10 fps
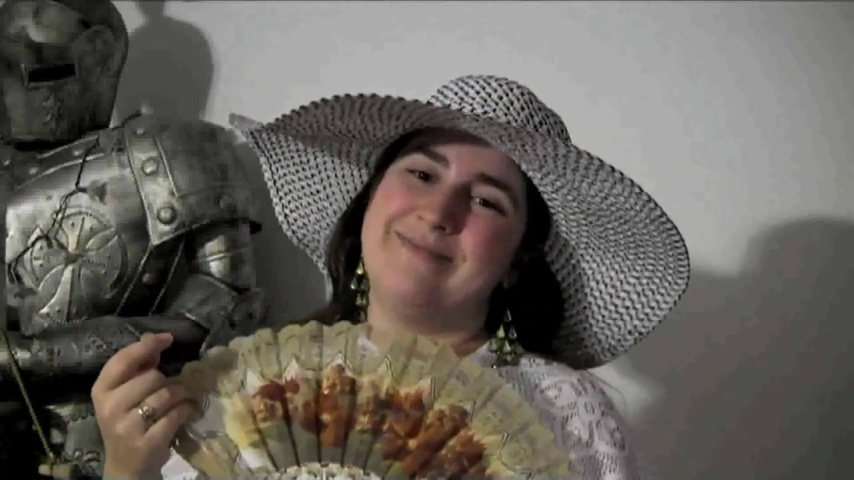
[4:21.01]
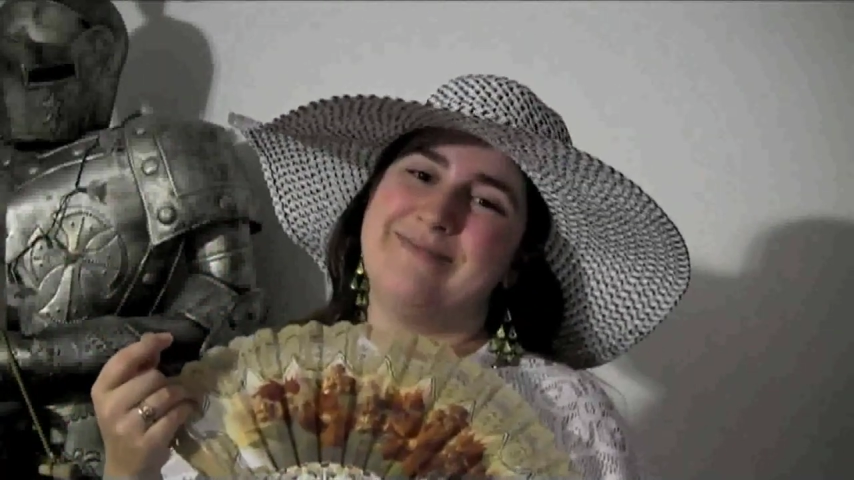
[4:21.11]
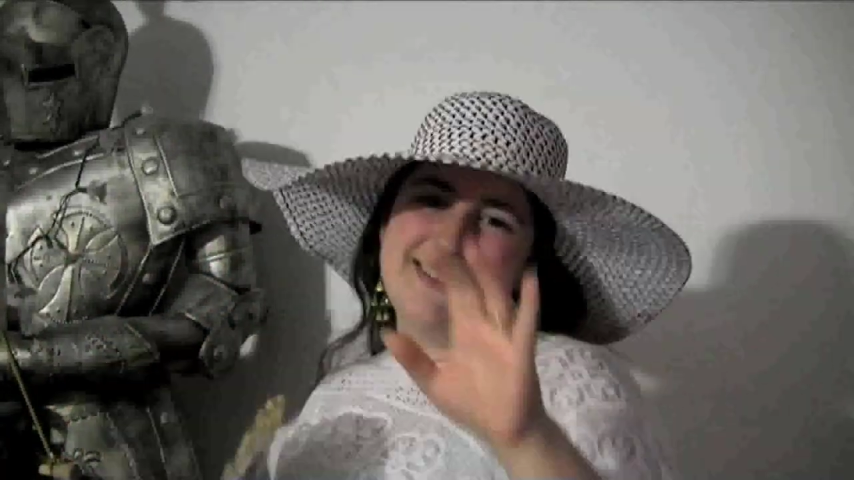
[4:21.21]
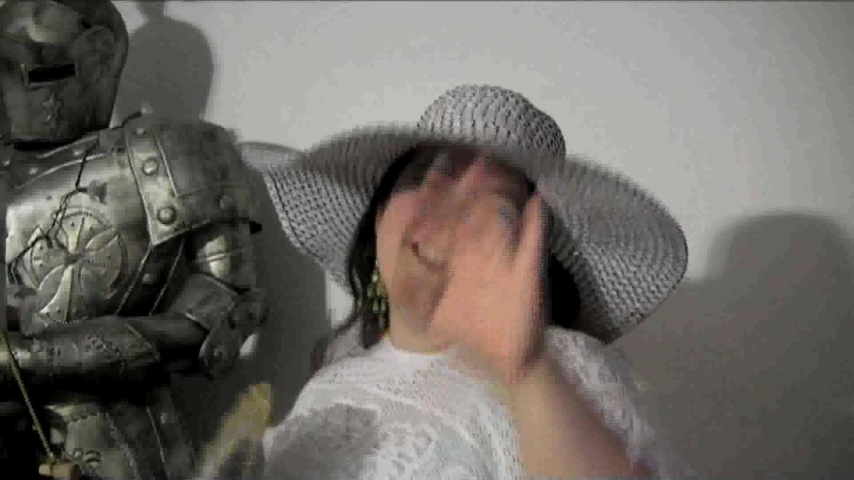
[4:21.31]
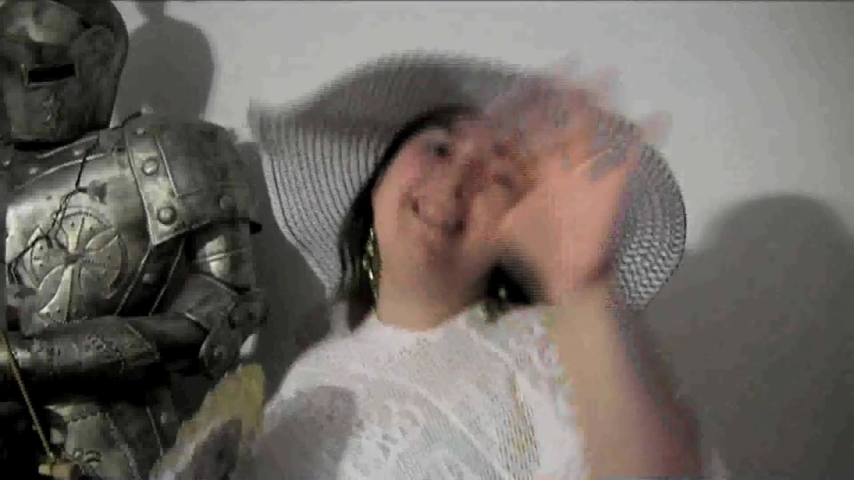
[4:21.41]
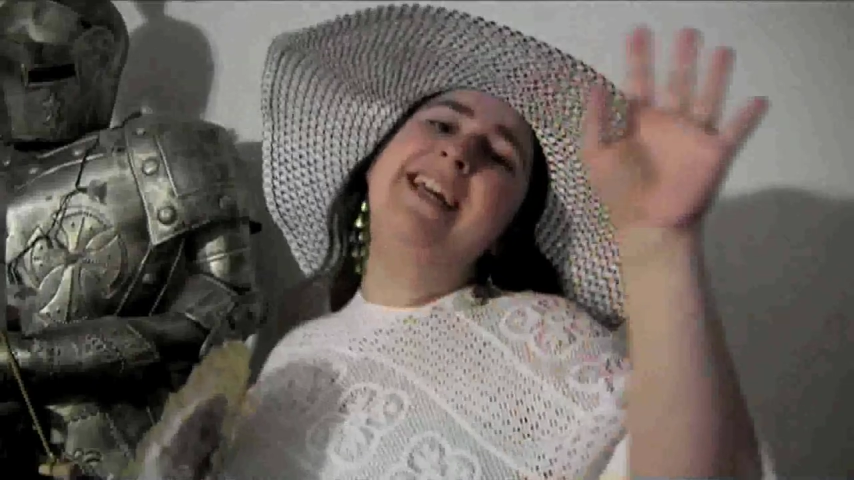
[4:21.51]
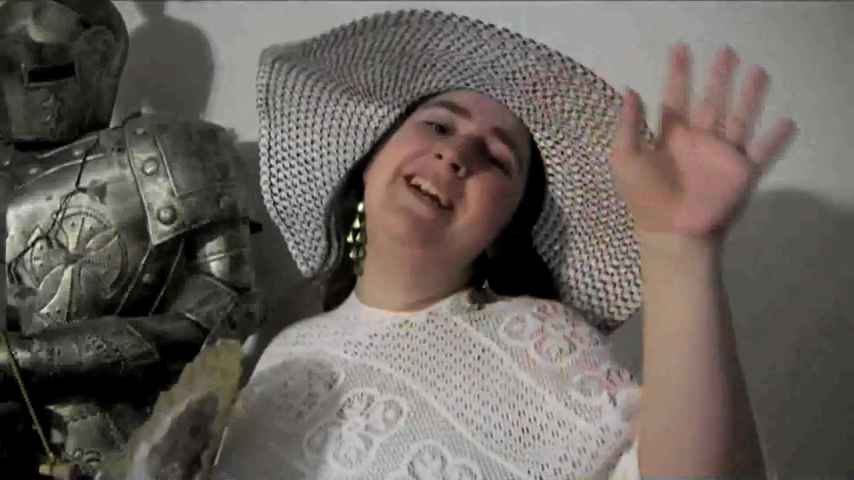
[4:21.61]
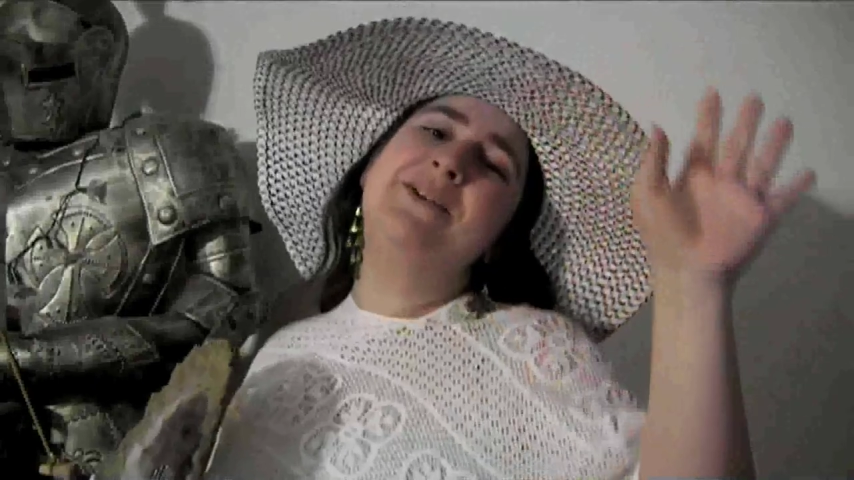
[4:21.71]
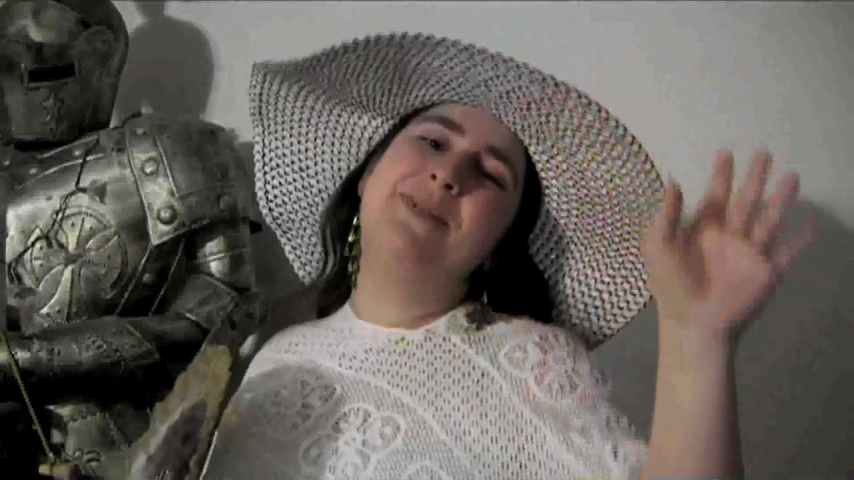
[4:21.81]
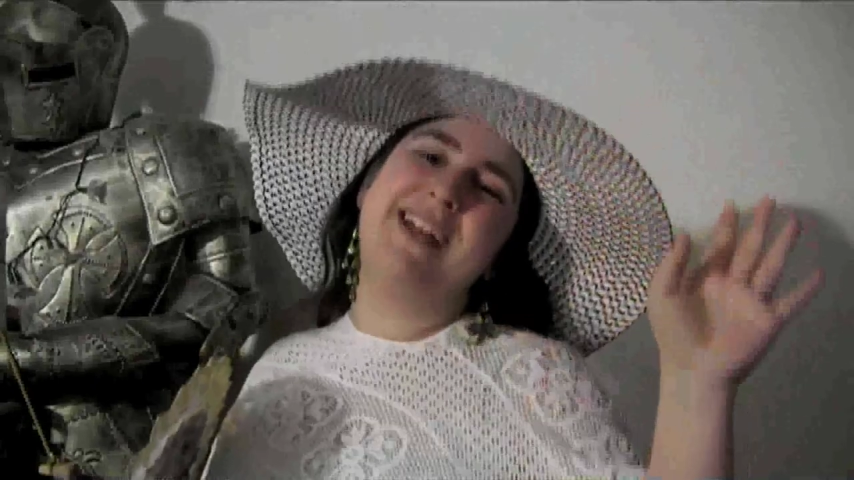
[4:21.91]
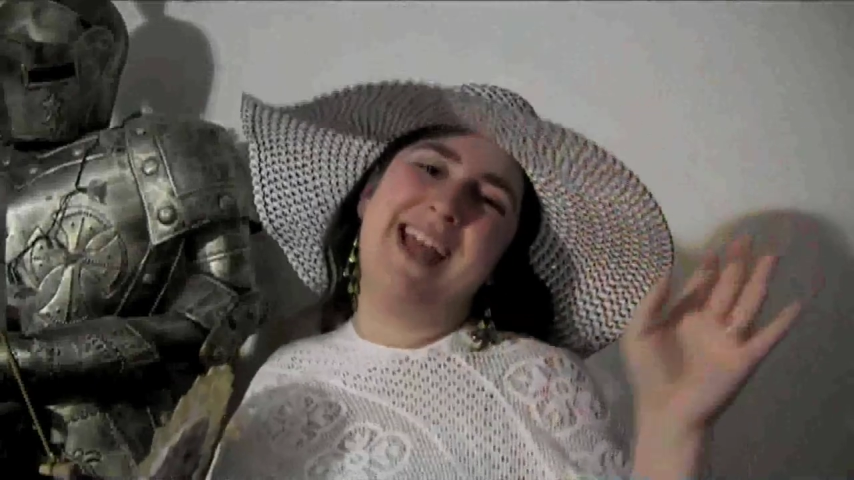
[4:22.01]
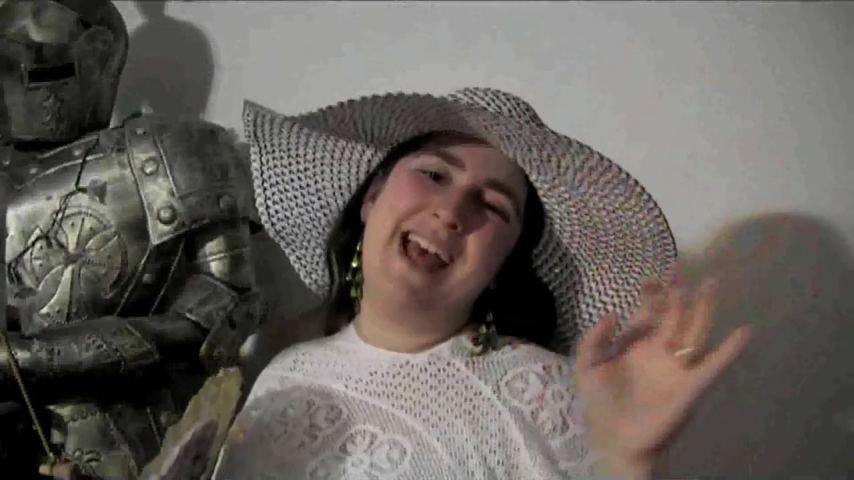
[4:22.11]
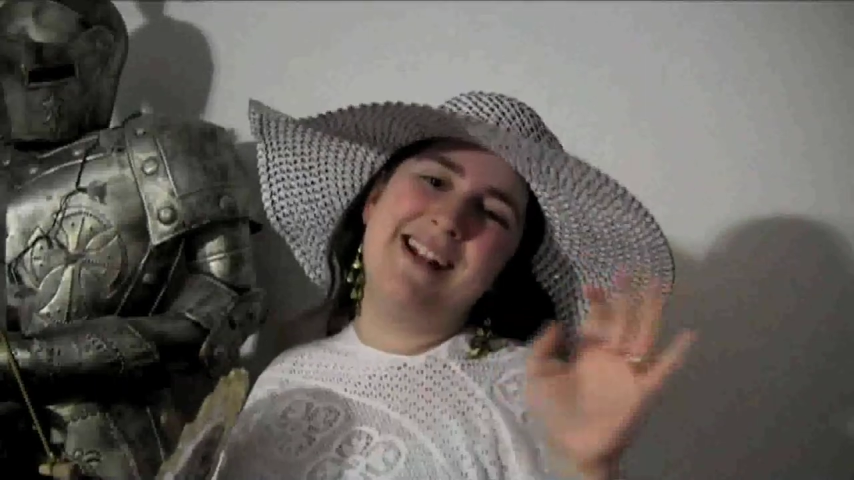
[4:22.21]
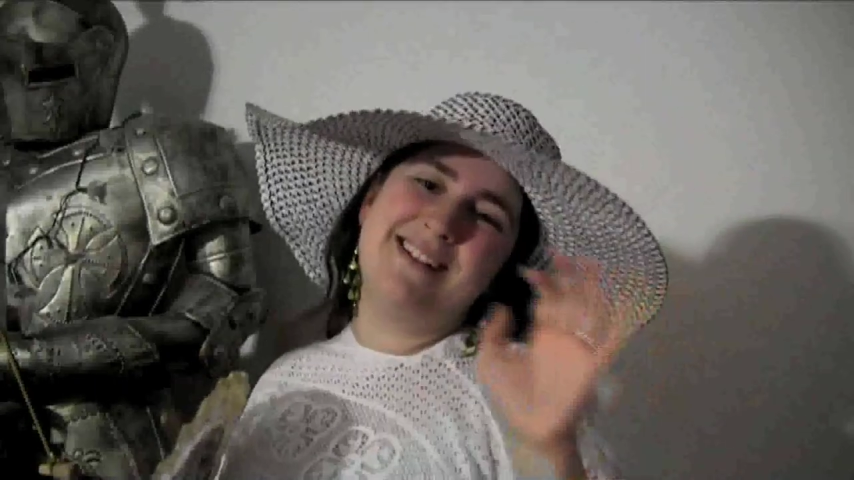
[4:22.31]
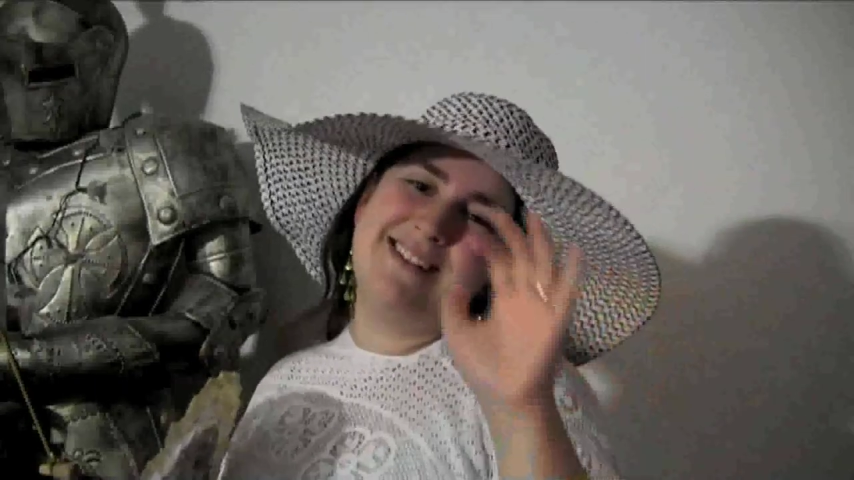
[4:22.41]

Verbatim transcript: See you again